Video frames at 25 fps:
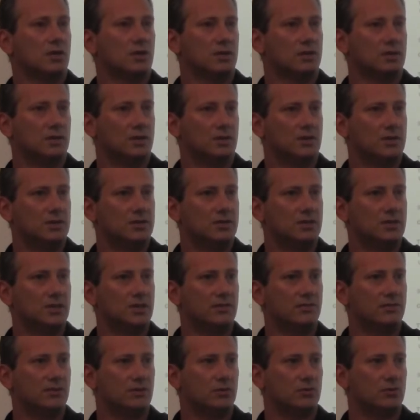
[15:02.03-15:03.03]
the
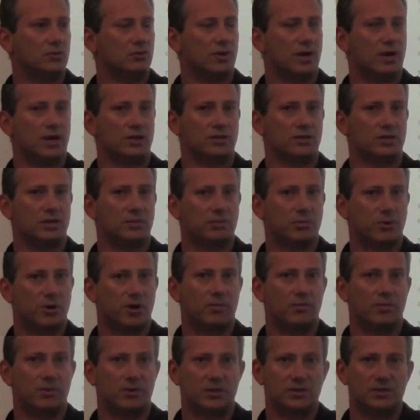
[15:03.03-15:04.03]
receiver to actually
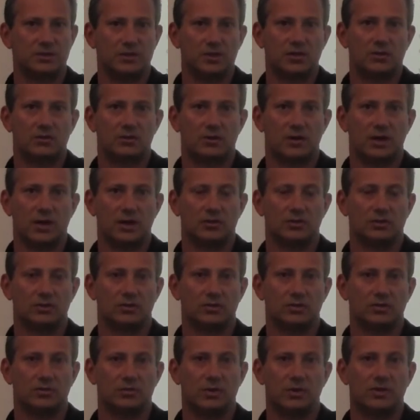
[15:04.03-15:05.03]
properly synchronize
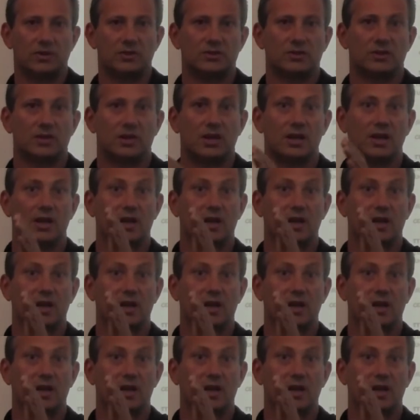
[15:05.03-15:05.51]
to the burst,